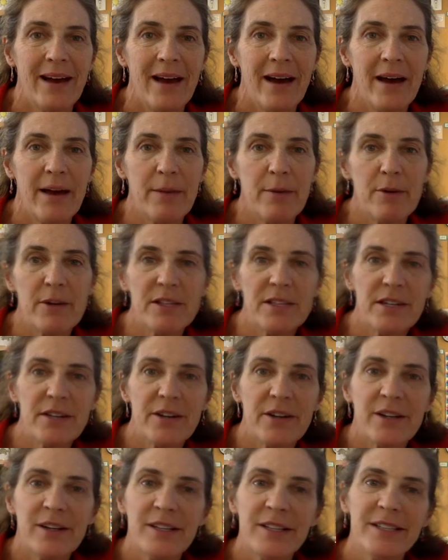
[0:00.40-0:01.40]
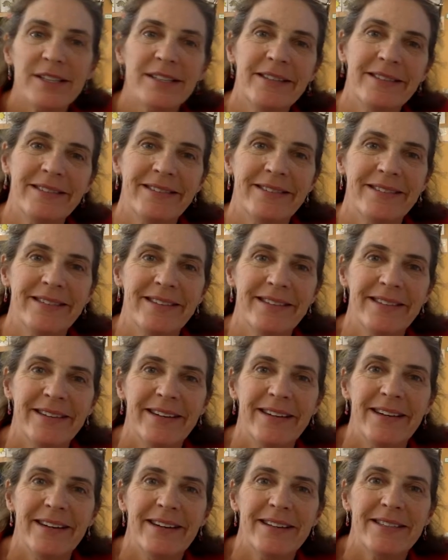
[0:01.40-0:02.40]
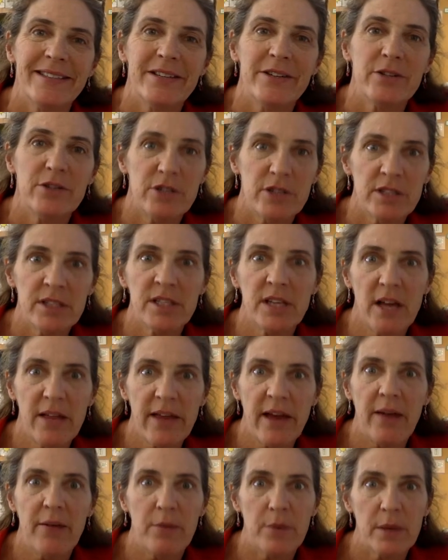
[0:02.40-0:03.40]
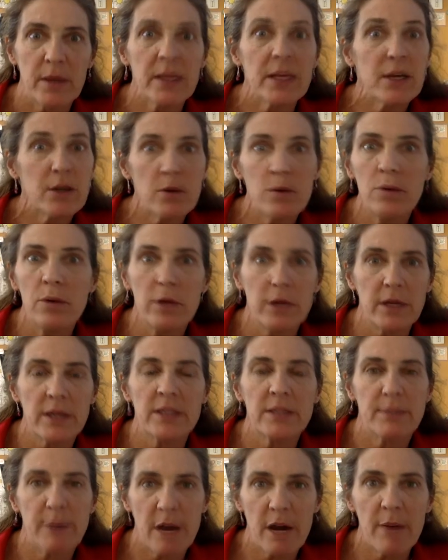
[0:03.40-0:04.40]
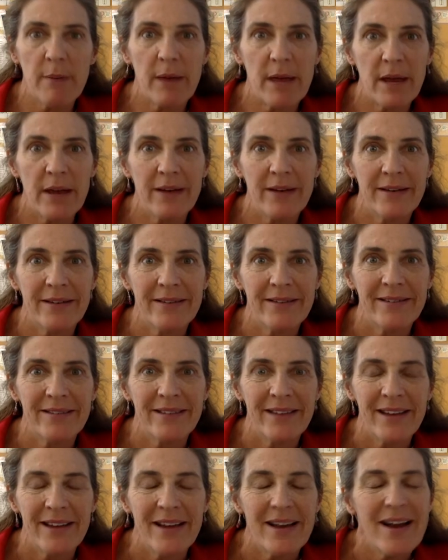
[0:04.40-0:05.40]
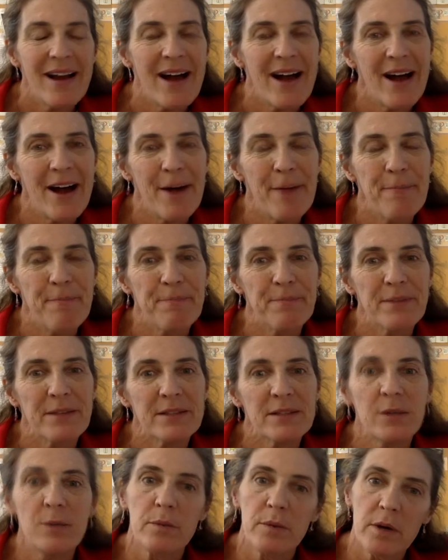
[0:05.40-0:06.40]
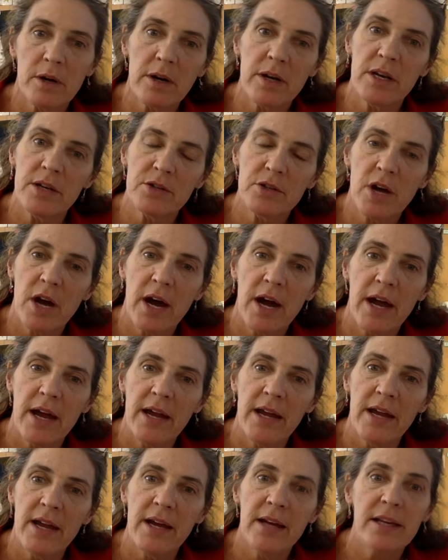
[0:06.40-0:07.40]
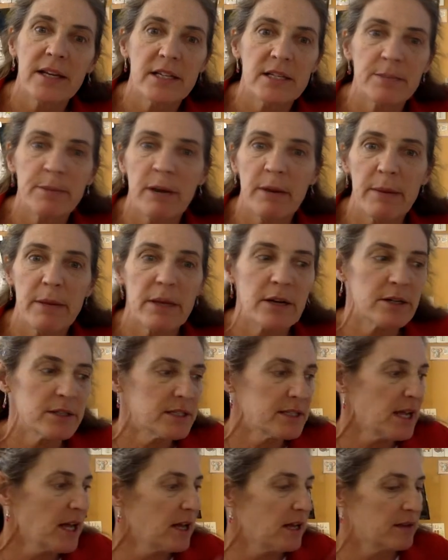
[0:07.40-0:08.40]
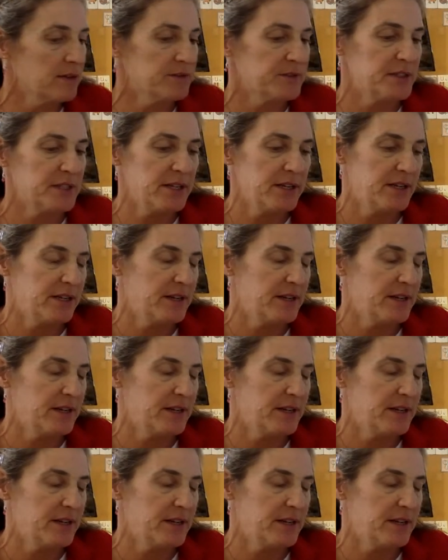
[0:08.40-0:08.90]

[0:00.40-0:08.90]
Hi, boys and girls. So you just saw that really cool experiment. So we're going to try an experiment ourselves.